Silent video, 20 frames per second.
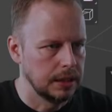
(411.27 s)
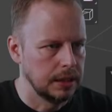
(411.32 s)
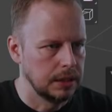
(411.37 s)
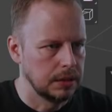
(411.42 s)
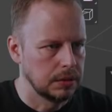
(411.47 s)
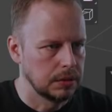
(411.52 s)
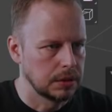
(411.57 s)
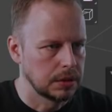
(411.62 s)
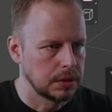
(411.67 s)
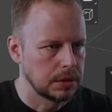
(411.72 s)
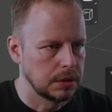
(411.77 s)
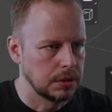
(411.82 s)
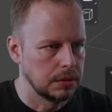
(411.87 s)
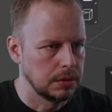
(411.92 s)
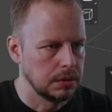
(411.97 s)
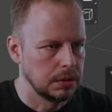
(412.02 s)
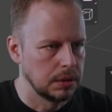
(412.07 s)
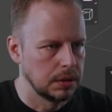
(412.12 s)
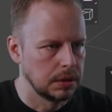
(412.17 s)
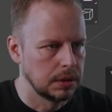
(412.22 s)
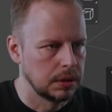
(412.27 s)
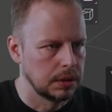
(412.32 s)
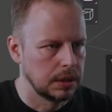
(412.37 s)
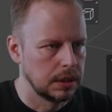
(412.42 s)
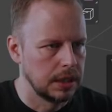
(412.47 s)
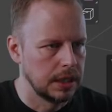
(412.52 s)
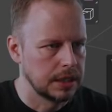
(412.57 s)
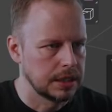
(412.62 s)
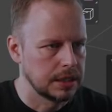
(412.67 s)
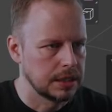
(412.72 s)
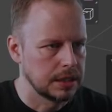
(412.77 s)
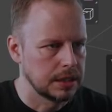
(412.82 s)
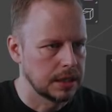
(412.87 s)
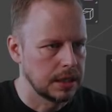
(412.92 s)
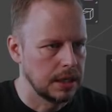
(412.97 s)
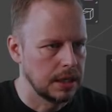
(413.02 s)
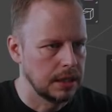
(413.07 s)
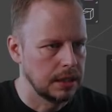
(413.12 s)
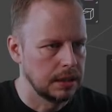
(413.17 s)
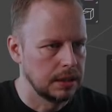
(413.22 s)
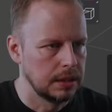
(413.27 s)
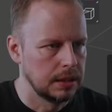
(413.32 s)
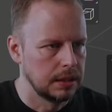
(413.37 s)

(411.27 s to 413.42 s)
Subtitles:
E to extrude, S to scale,